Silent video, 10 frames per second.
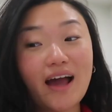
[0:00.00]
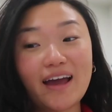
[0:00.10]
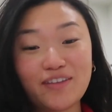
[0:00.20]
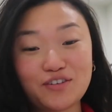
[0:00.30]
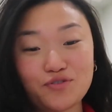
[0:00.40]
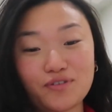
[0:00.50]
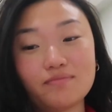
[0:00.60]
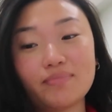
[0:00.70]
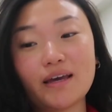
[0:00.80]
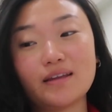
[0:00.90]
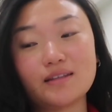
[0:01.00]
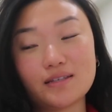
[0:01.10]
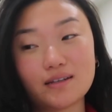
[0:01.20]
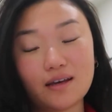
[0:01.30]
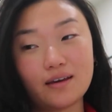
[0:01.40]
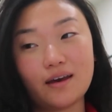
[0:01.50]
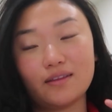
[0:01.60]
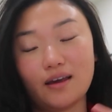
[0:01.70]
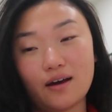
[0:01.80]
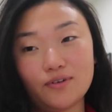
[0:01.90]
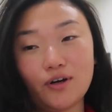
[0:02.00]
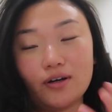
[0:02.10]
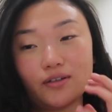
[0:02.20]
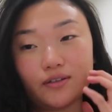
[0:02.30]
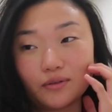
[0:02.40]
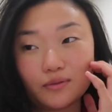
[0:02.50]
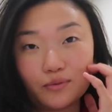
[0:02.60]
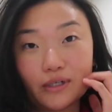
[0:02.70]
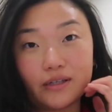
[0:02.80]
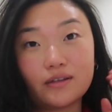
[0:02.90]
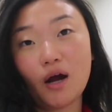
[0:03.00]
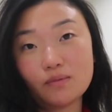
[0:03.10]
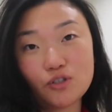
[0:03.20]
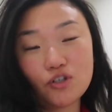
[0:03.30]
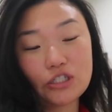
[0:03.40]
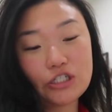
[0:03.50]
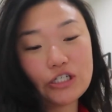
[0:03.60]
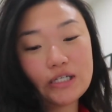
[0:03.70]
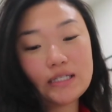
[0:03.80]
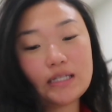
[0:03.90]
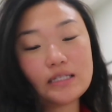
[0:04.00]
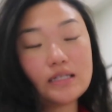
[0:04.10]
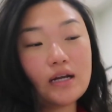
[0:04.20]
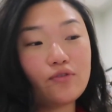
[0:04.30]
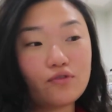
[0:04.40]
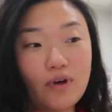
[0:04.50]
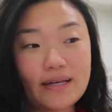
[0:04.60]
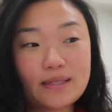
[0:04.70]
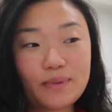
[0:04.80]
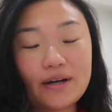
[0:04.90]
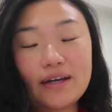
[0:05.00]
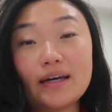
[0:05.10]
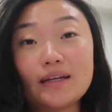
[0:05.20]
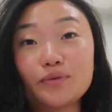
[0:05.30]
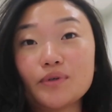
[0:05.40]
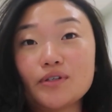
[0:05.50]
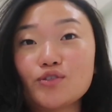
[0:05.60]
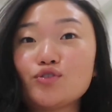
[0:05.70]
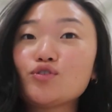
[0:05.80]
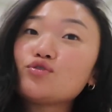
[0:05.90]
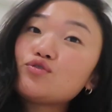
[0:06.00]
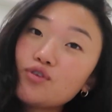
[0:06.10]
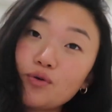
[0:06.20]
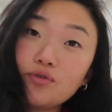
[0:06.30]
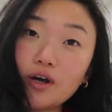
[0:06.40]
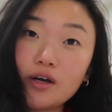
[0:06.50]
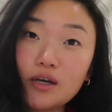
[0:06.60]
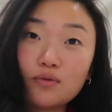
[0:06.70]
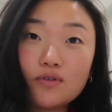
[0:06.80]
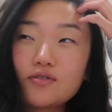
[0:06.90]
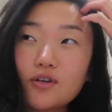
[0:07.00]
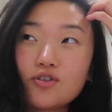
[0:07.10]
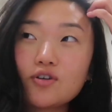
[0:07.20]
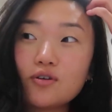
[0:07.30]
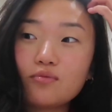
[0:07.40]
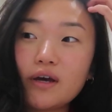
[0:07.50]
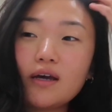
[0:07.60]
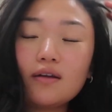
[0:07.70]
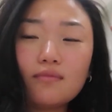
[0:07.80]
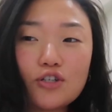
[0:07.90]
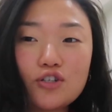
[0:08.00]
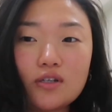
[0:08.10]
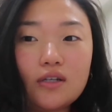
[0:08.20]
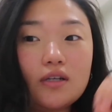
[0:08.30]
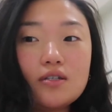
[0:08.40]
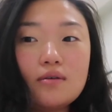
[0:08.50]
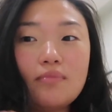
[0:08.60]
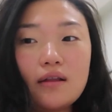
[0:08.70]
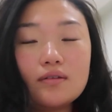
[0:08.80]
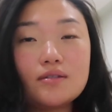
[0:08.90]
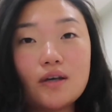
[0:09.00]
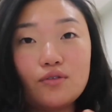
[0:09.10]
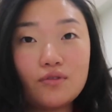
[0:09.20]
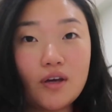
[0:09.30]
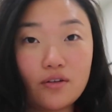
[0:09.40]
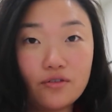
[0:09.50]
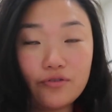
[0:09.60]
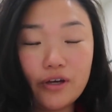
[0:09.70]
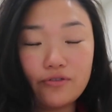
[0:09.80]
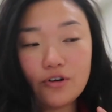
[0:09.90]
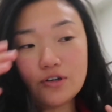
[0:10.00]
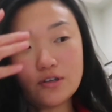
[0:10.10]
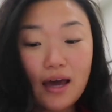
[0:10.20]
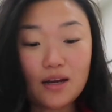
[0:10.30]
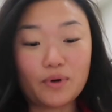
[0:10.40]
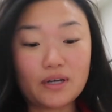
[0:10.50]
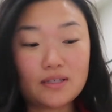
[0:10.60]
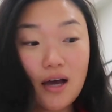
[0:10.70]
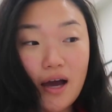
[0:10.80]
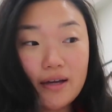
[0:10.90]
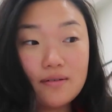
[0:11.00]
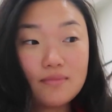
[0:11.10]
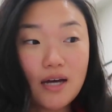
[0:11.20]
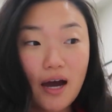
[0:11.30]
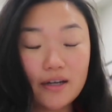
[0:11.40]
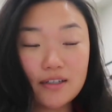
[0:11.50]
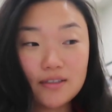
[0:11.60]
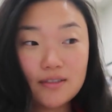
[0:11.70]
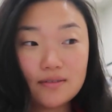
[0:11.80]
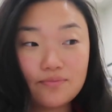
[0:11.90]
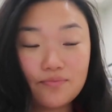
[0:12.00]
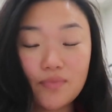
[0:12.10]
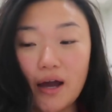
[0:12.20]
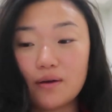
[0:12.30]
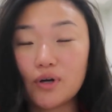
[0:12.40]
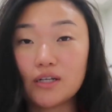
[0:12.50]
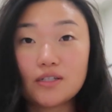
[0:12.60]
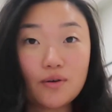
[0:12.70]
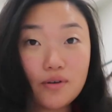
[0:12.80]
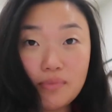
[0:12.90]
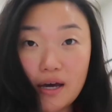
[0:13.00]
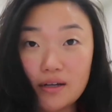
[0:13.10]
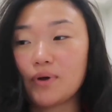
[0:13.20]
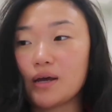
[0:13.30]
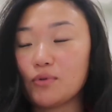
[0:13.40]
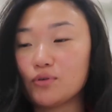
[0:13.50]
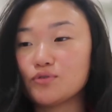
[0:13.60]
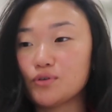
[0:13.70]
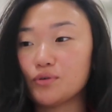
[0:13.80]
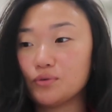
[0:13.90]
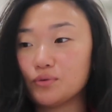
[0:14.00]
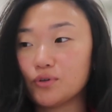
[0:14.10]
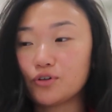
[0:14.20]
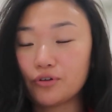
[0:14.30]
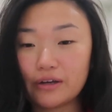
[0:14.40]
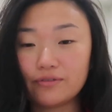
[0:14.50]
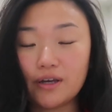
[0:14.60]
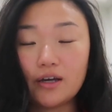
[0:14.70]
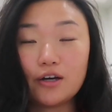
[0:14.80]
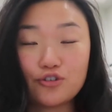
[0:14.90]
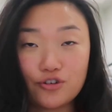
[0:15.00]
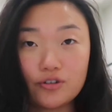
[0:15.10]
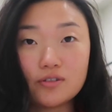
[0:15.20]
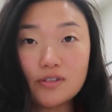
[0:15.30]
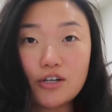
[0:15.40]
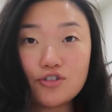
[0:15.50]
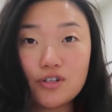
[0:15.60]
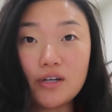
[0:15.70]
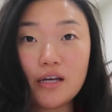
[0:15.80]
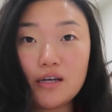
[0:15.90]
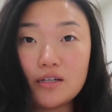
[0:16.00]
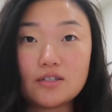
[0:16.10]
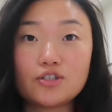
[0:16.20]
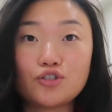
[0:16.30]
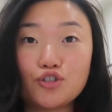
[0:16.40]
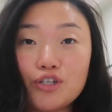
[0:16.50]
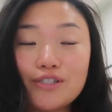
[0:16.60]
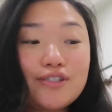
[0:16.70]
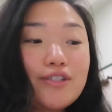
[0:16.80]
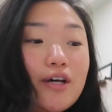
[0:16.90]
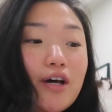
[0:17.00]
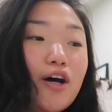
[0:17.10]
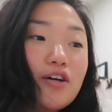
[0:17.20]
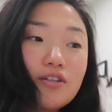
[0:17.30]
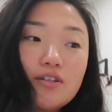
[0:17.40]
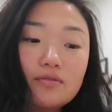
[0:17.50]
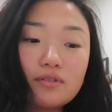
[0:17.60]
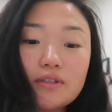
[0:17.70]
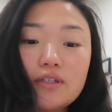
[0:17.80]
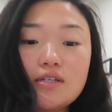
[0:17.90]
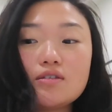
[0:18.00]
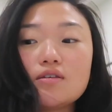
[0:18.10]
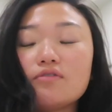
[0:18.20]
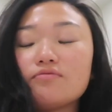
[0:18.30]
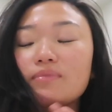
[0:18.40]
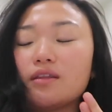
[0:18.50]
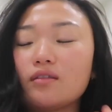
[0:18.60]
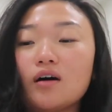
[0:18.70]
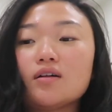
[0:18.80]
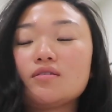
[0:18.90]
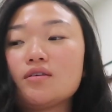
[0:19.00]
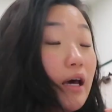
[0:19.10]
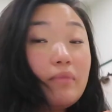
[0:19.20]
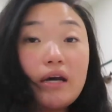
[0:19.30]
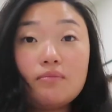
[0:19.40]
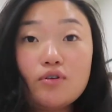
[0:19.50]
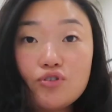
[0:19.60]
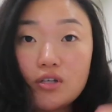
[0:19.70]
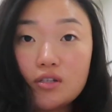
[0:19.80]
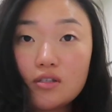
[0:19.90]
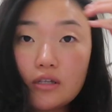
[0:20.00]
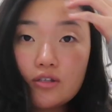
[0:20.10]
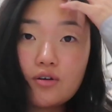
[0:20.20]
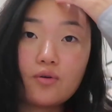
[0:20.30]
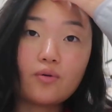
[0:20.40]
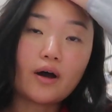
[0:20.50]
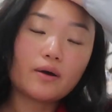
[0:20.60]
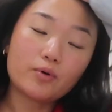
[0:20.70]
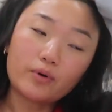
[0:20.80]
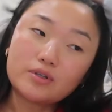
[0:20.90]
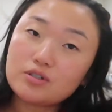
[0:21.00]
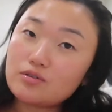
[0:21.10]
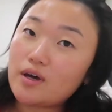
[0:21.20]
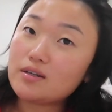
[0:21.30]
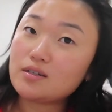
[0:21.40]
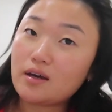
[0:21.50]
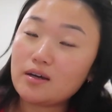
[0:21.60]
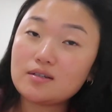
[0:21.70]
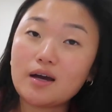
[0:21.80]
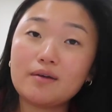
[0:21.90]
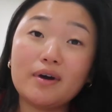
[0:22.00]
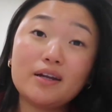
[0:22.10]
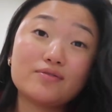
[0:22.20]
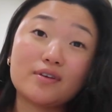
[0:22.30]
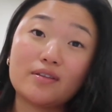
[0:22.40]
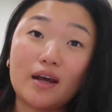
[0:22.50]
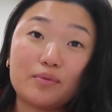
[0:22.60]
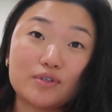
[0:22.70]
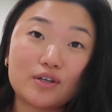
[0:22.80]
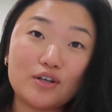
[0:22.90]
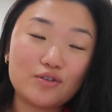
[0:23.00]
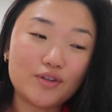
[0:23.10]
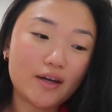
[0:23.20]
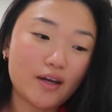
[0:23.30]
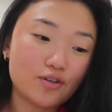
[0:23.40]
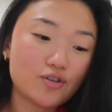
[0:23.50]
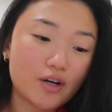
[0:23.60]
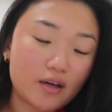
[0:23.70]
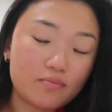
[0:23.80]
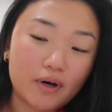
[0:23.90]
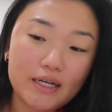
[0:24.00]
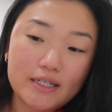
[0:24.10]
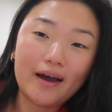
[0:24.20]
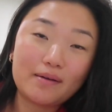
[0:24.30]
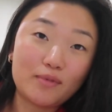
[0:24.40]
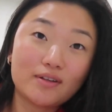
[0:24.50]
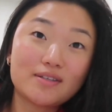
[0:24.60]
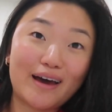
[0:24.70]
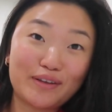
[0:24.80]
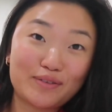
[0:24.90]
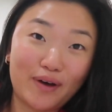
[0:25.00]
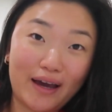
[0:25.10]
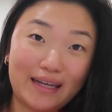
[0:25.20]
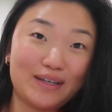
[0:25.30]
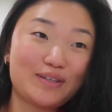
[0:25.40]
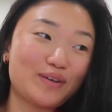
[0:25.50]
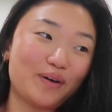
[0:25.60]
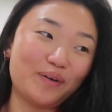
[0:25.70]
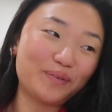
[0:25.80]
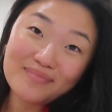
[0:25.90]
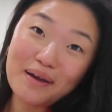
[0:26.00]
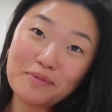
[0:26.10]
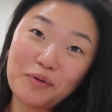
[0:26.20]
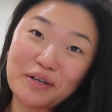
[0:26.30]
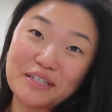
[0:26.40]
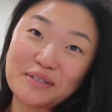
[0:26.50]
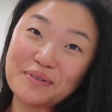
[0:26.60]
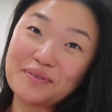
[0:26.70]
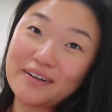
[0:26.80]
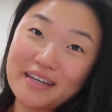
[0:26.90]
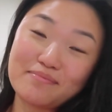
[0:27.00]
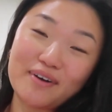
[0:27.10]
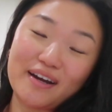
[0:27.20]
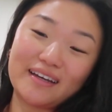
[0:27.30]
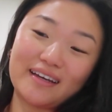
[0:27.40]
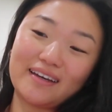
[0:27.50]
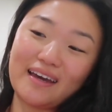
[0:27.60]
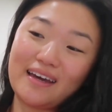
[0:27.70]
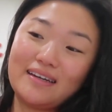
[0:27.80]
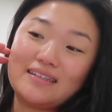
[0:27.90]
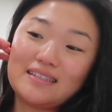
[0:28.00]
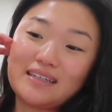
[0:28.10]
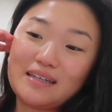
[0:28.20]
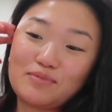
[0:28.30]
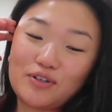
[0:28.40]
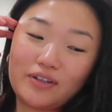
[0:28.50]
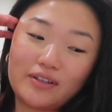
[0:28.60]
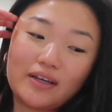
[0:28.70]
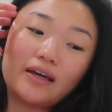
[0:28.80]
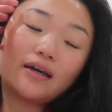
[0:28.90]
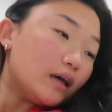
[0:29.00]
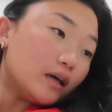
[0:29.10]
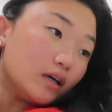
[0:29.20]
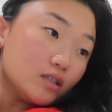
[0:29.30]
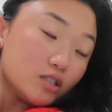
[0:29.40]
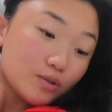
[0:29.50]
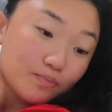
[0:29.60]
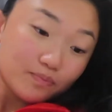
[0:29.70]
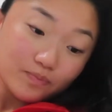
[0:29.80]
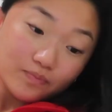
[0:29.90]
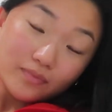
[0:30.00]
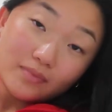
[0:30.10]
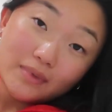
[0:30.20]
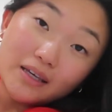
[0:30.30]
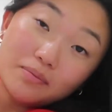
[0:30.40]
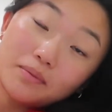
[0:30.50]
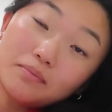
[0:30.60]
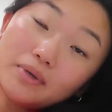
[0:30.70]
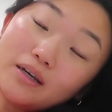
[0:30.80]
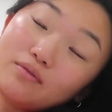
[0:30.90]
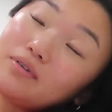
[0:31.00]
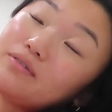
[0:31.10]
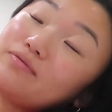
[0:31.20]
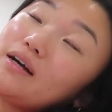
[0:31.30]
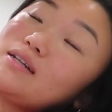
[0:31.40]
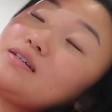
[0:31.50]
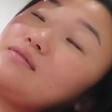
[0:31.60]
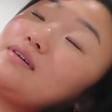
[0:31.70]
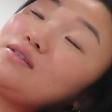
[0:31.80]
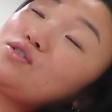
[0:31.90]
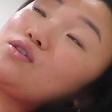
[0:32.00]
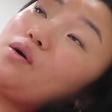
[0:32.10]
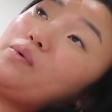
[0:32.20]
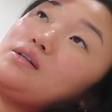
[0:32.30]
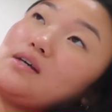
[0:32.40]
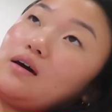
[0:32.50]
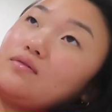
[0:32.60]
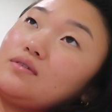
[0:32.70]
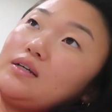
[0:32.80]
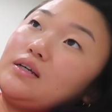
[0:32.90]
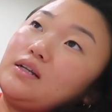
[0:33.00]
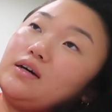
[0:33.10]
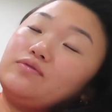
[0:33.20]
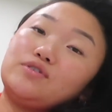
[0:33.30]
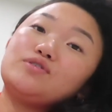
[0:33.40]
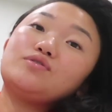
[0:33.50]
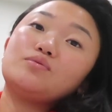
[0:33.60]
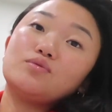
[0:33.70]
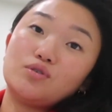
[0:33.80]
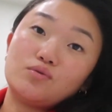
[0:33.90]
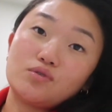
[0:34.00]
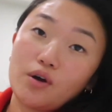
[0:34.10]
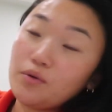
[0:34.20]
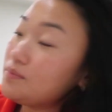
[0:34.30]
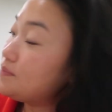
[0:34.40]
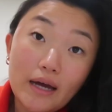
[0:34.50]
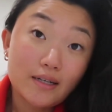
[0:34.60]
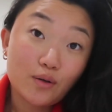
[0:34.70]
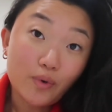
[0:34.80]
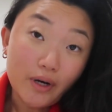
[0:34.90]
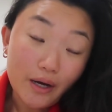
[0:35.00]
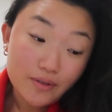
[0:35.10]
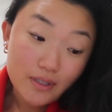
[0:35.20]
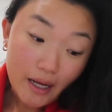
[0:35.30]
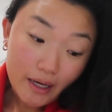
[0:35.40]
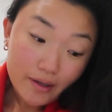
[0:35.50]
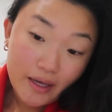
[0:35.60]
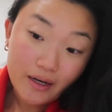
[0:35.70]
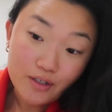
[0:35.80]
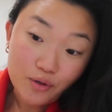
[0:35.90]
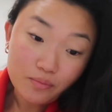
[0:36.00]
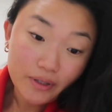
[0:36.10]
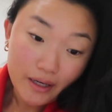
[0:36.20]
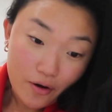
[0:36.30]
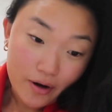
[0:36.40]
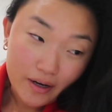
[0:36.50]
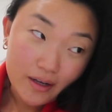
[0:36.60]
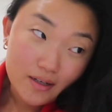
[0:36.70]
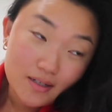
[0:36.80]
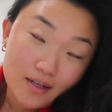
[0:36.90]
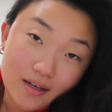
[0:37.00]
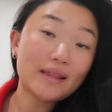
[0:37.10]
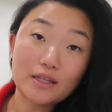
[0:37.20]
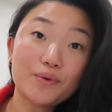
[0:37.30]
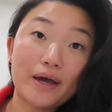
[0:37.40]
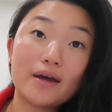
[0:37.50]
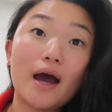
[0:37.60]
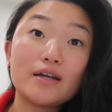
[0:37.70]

I had the shrimp and the steak and the avocado with Parmesan cheese instead of the raspberry, and it was so good. It was such a good way and much needed to balance out the other flavors. Anyways, I am tired. I'm ready to go to bed, but I'm also craving a journal session and just a good release of my thoughts and my emotions, and so I'm going to do that tonight. I might have said that I was going to do that yesterday, but I'm not satisfied, so I'm going to keep writing and keep journaling and keep being reflective and slowing down enough to do so. I didn't work out today, and I don't plan on it, but that's okay.